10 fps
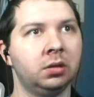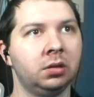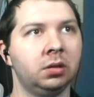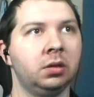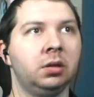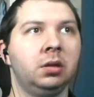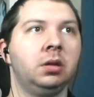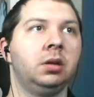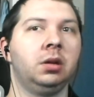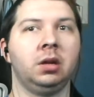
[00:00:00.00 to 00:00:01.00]
yourself
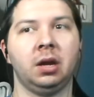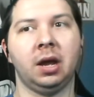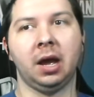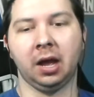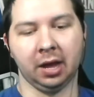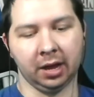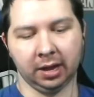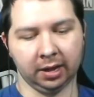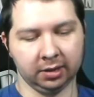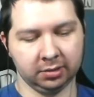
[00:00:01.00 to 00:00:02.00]
for some
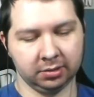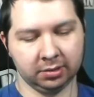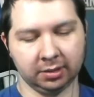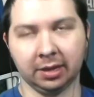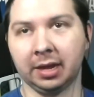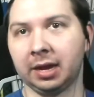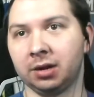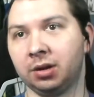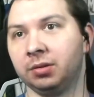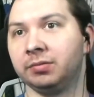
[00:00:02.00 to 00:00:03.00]
seriously scary stuff. I don't
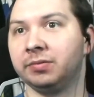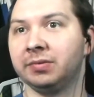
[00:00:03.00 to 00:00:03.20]
know.